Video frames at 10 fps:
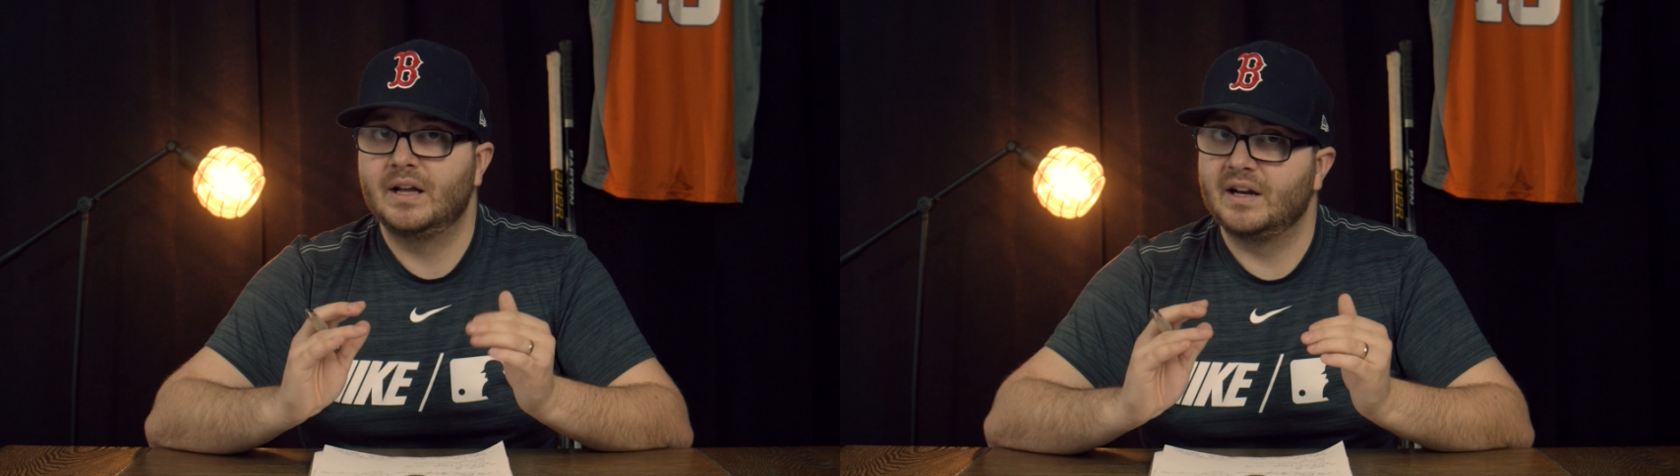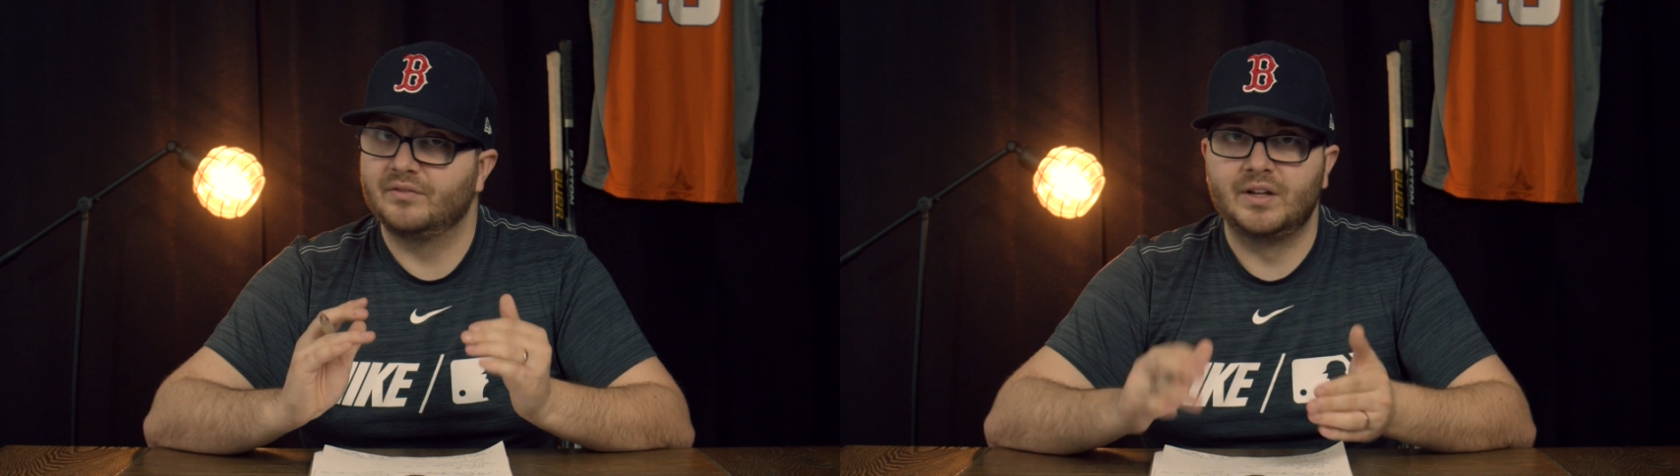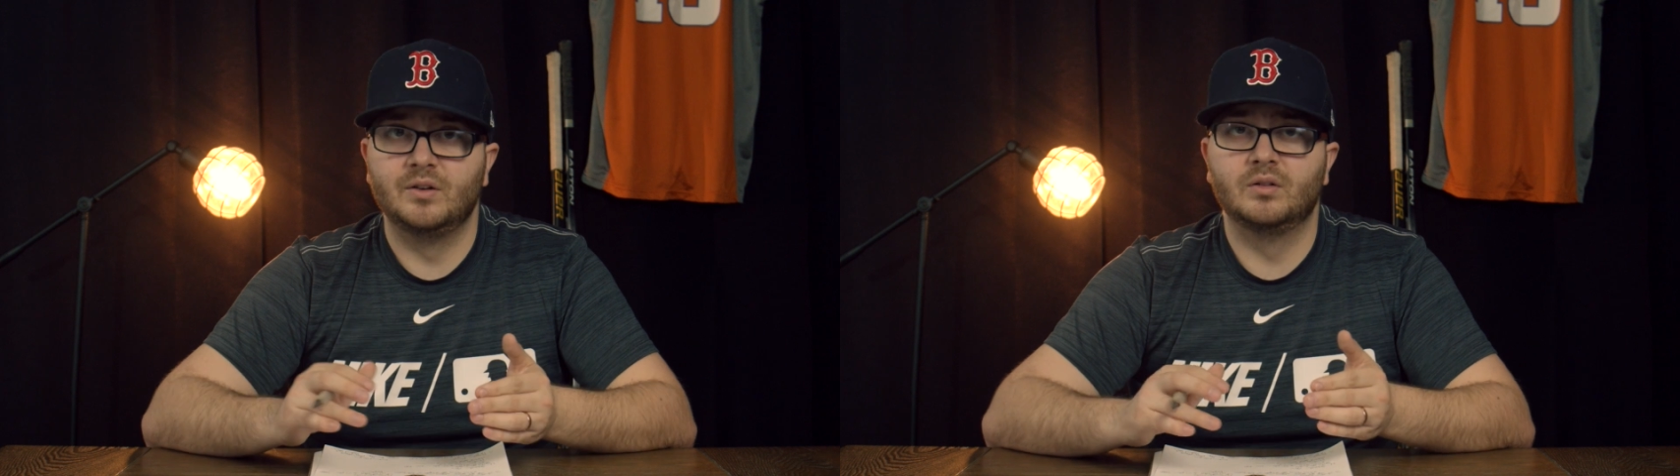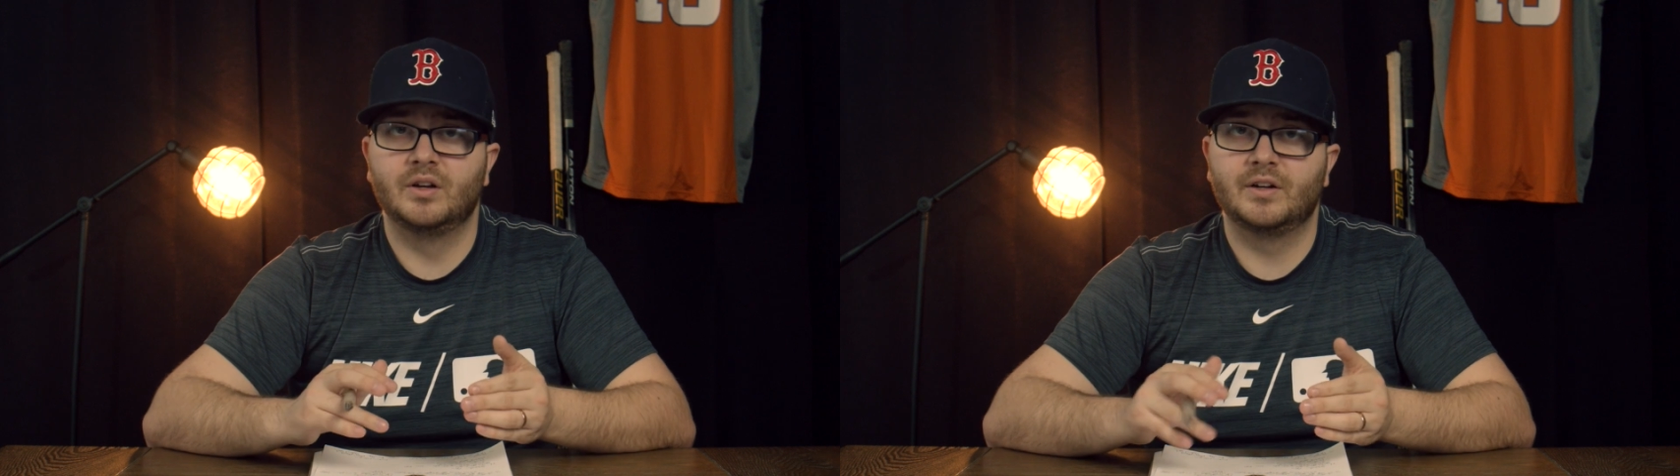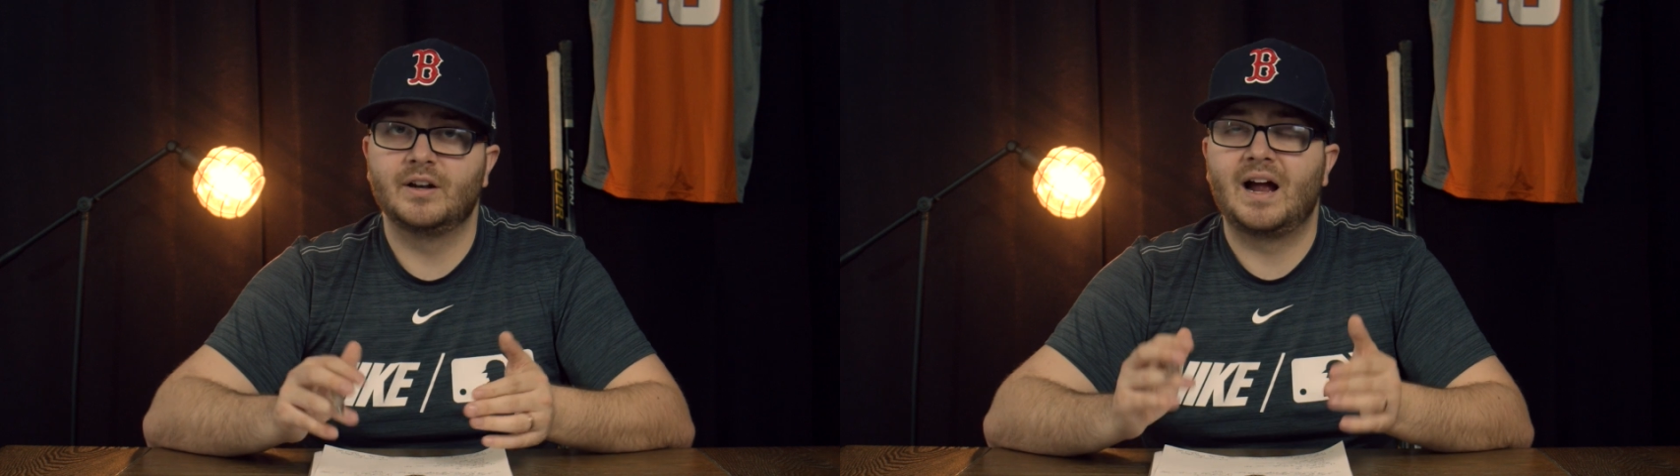and if they do
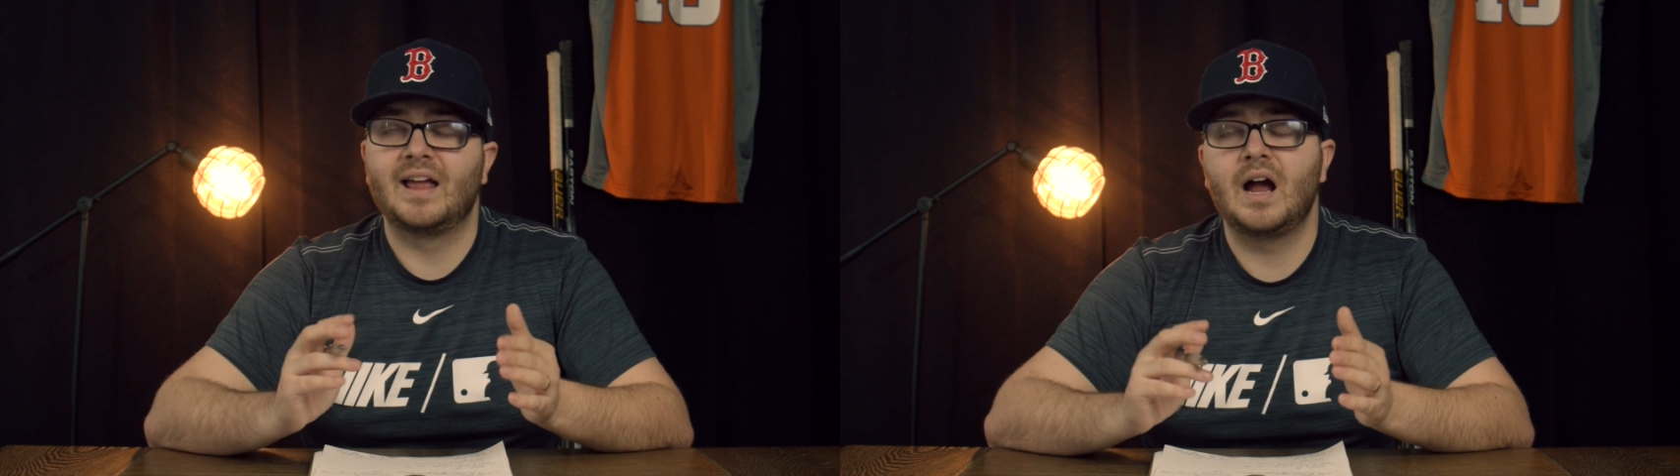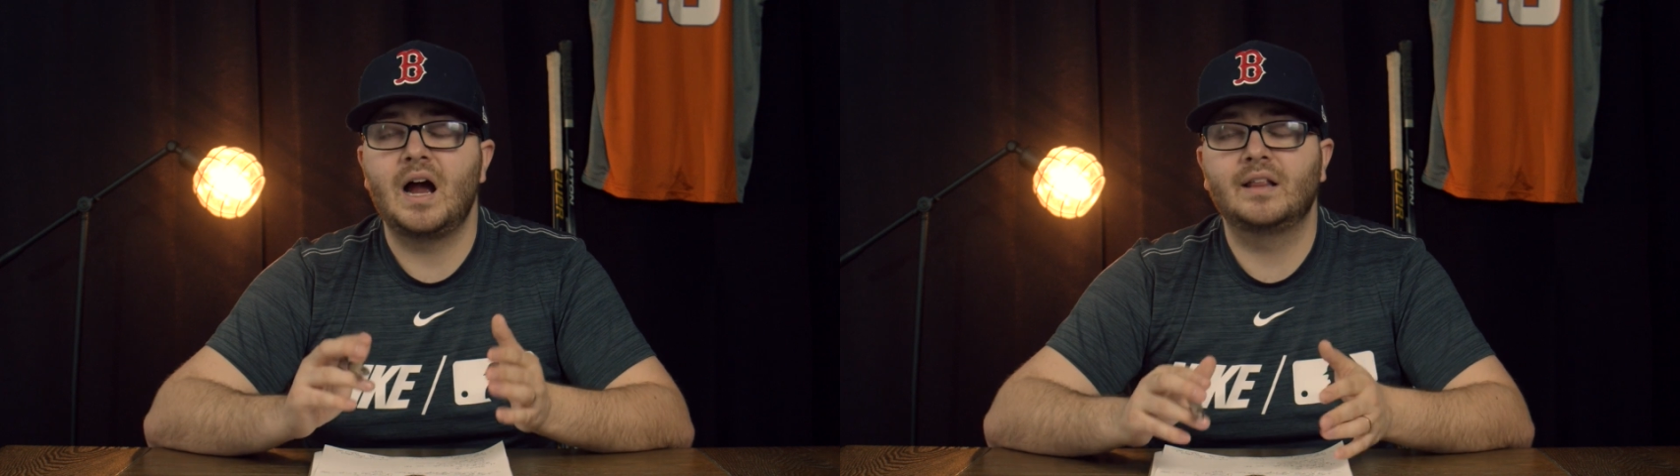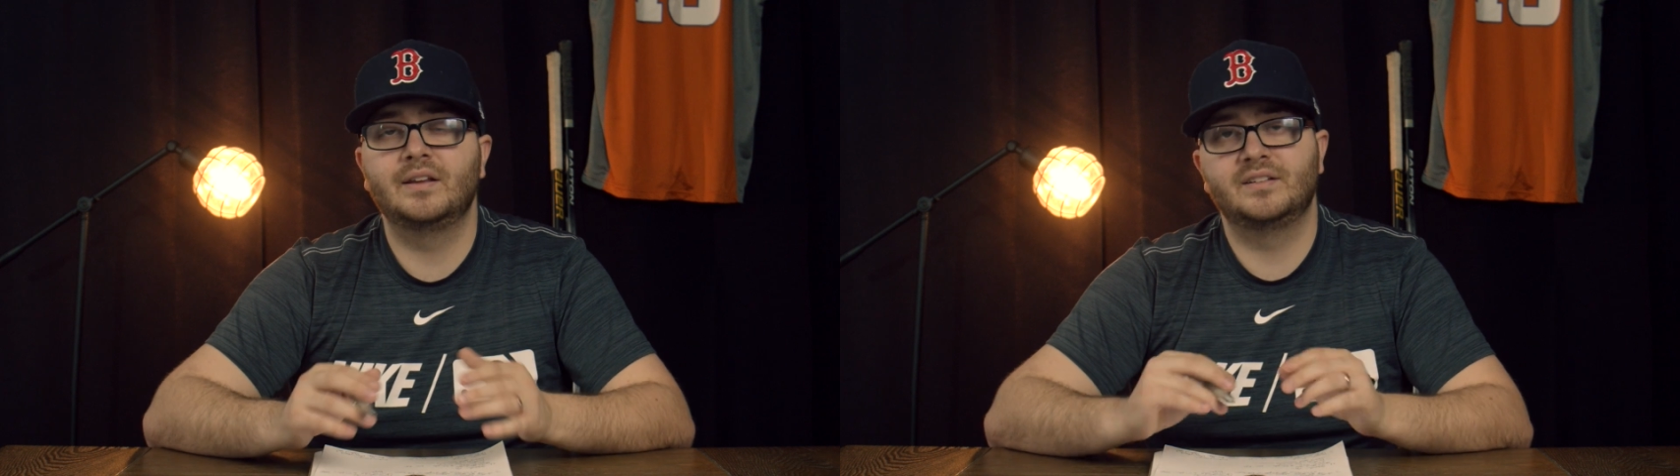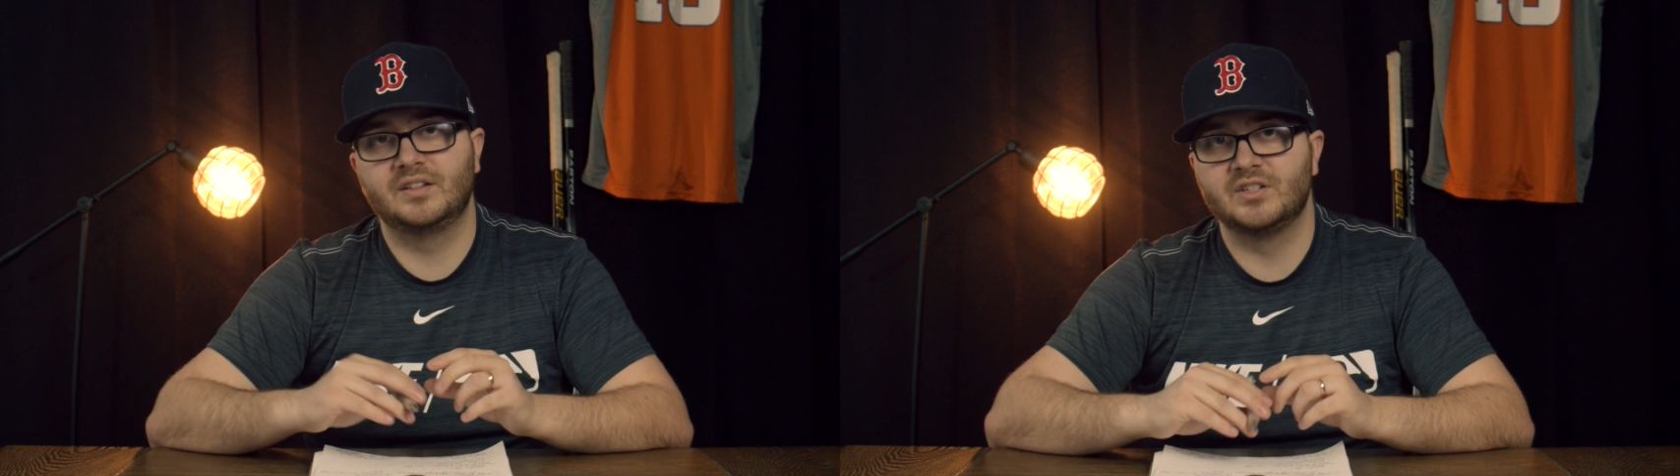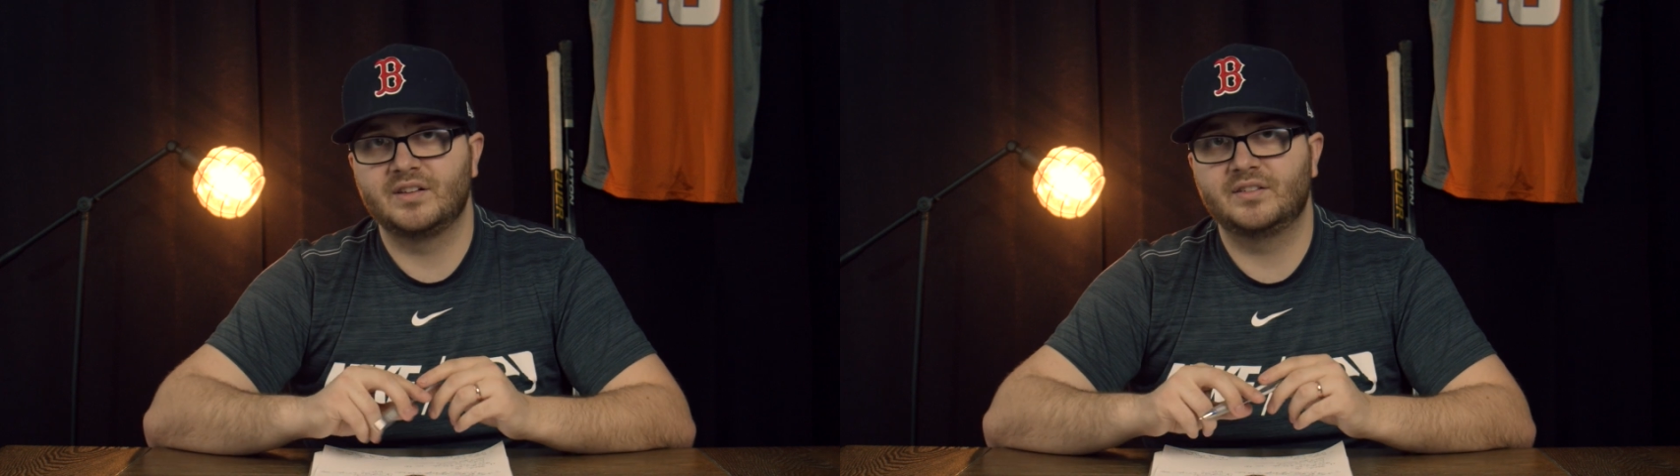look good, I highly
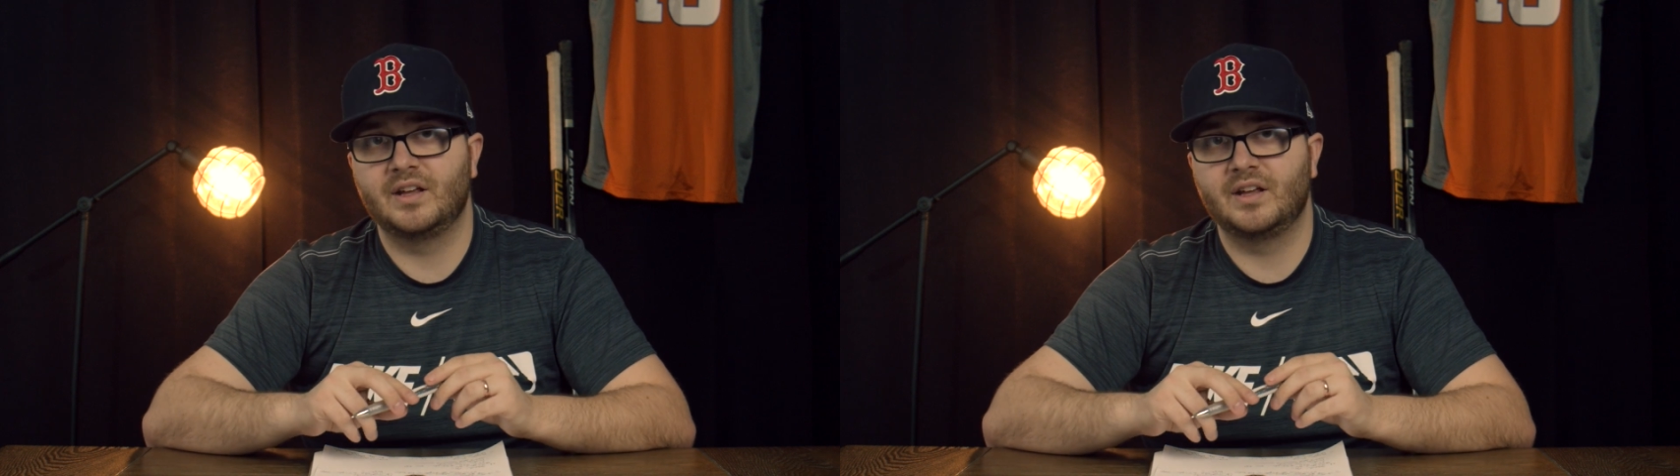suggest